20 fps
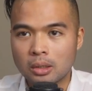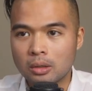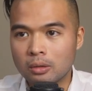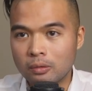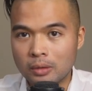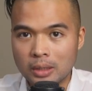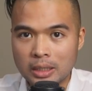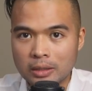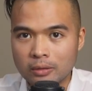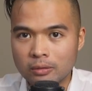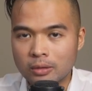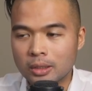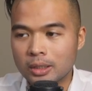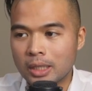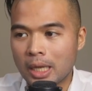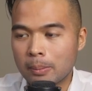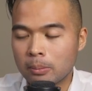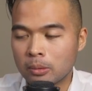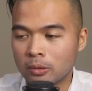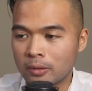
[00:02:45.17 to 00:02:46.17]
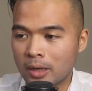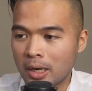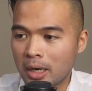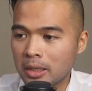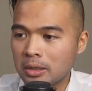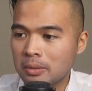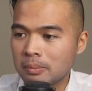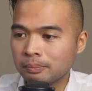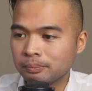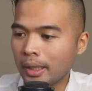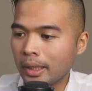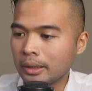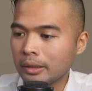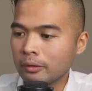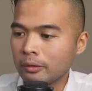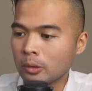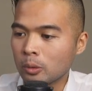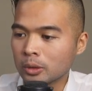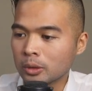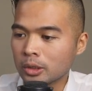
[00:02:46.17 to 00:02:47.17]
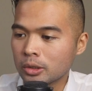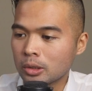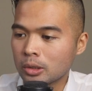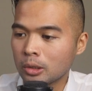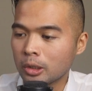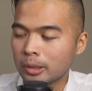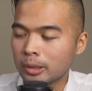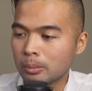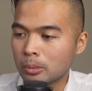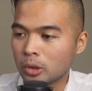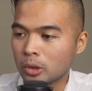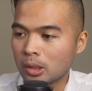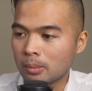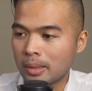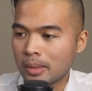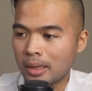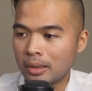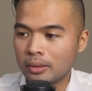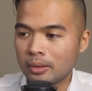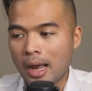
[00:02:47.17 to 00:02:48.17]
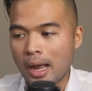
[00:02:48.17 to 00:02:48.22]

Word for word: of leave that they provide. And if you wanted to learn more about